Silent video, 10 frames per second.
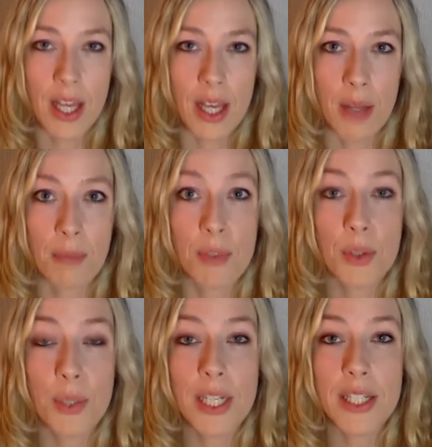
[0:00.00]
Um, so
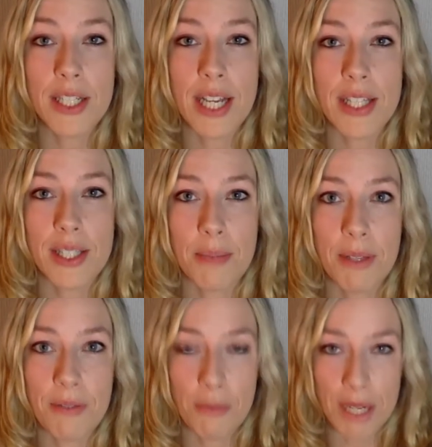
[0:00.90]
we need to get some
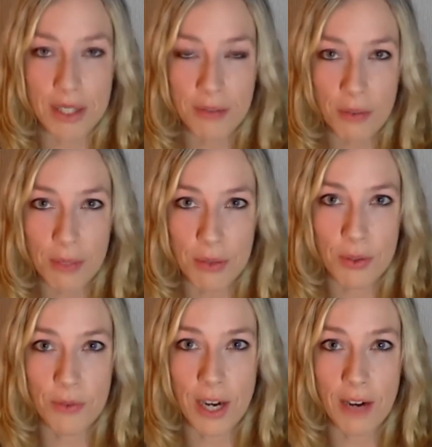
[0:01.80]
information from you to
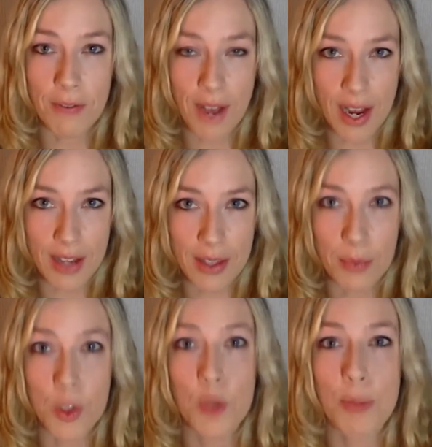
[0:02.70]
verify that
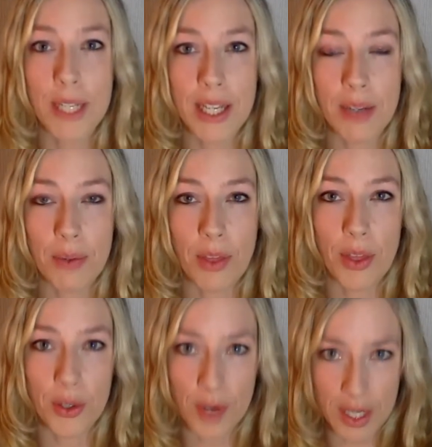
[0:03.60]
we're speaking with the
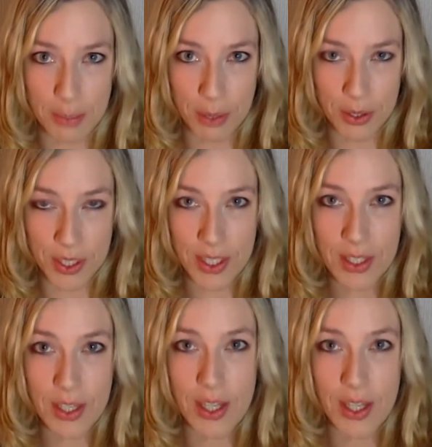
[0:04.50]
correct person